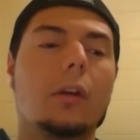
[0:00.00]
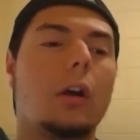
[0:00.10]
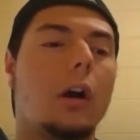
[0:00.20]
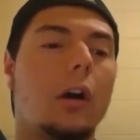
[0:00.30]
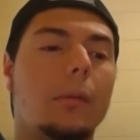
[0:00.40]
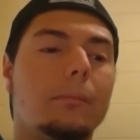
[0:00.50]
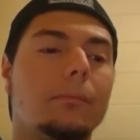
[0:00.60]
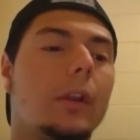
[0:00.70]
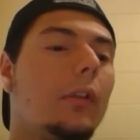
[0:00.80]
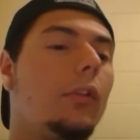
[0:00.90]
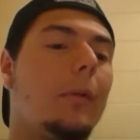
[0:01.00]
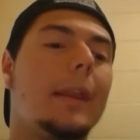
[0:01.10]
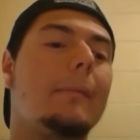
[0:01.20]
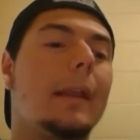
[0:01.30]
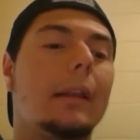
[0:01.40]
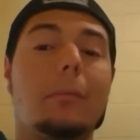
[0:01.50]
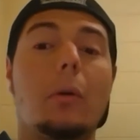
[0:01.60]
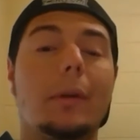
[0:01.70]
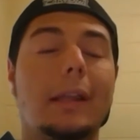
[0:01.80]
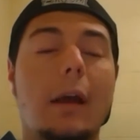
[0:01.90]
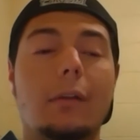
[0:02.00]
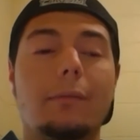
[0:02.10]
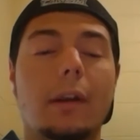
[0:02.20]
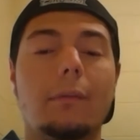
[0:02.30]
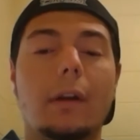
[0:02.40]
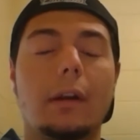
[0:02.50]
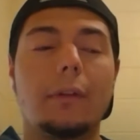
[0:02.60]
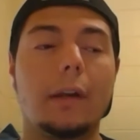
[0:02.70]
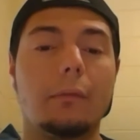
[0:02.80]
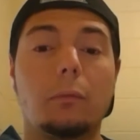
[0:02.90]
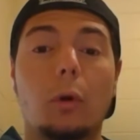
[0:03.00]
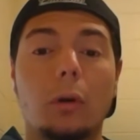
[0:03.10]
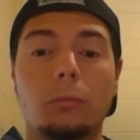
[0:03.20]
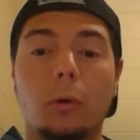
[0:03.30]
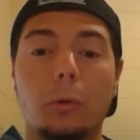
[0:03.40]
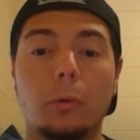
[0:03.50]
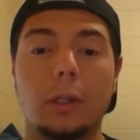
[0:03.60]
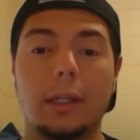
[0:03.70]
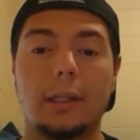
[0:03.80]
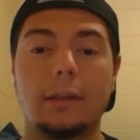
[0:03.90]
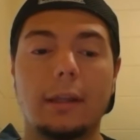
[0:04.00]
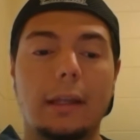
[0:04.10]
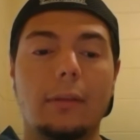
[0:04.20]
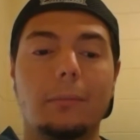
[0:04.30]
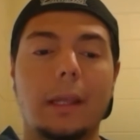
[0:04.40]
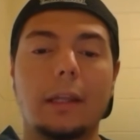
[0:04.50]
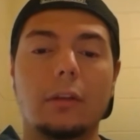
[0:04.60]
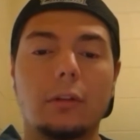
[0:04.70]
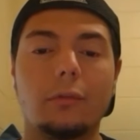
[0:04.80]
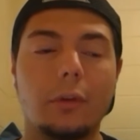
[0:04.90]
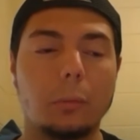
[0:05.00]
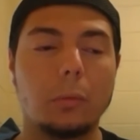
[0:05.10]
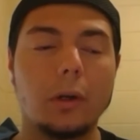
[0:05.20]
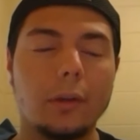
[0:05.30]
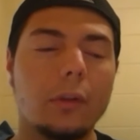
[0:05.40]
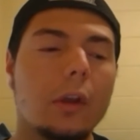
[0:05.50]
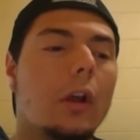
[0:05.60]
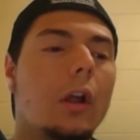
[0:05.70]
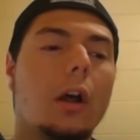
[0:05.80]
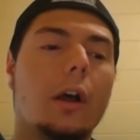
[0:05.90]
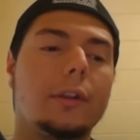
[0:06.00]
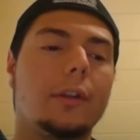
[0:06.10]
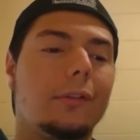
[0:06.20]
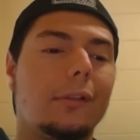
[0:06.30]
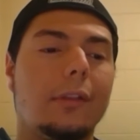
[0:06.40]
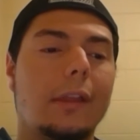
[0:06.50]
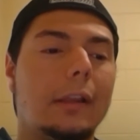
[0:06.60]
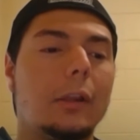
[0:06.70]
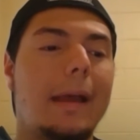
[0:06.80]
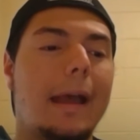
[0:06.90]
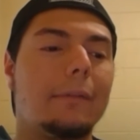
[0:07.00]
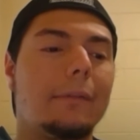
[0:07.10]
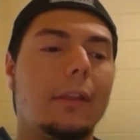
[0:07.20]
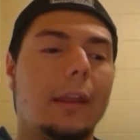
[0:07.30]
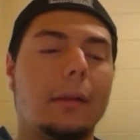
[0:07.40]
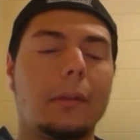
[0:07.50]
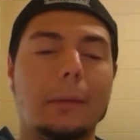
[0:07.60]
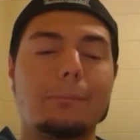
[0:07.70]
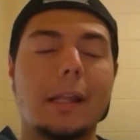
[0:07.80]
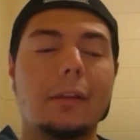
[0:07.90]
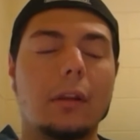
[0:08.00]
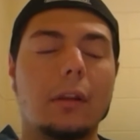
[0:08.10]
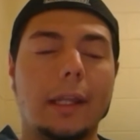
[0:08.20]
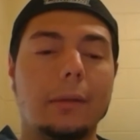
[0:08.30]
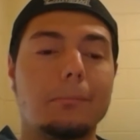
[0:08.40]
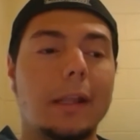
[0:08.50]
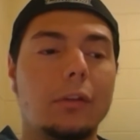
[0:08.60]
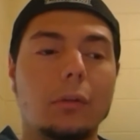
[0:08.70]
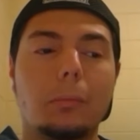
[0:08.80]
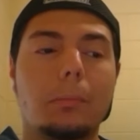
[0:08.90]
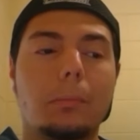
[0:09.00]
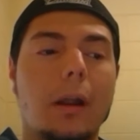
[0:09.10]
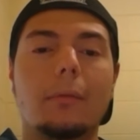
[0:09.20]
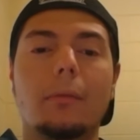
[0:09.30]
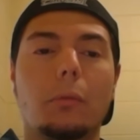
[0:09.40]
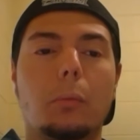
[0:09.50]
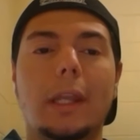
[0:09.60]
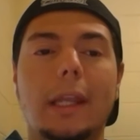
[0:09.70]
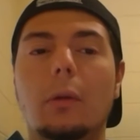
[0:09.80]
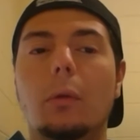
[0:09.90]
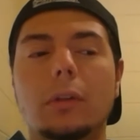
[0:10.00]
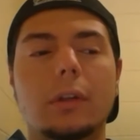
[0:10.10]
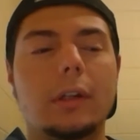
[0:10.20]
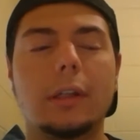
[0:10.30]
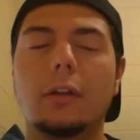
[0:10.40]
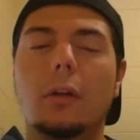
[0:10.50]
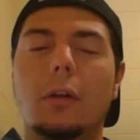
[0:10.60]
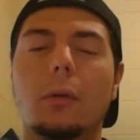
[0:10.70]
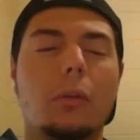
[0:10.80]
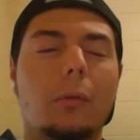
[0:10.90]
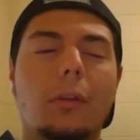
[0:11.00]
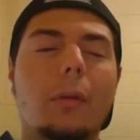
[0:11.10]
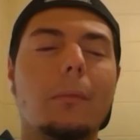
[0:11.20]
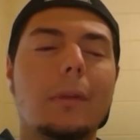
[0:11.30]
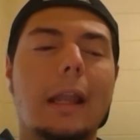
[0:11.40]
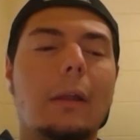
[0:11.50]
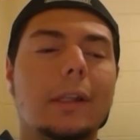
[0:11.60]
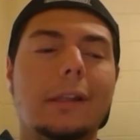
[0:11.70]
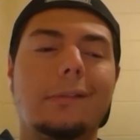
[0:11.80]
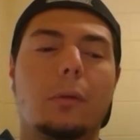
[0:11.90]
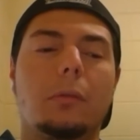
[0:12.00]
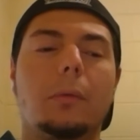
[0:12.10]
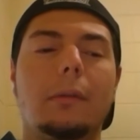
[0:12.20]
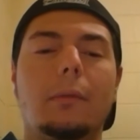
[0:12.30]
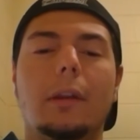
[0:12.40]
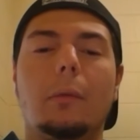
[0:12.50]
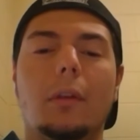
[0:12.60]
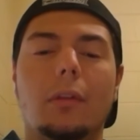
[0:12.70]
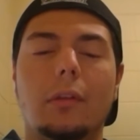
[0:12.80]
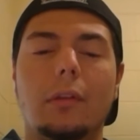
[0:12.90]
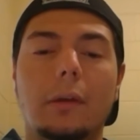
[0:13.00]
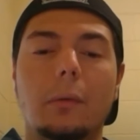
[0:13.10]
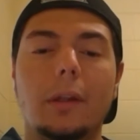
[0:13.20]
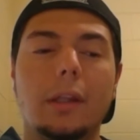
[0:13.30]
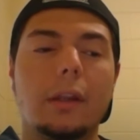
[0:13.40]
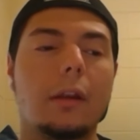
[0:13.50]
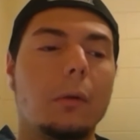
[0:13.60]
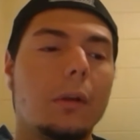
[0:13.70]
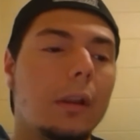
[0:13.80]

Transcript: Some of them end up going down a very, very, very wrong road, and it ends up taking a turn for the worse. Others just end up having mental problems when they get older, you know. So it's something that I don't think Jordan Reed really wants to deal with, you know.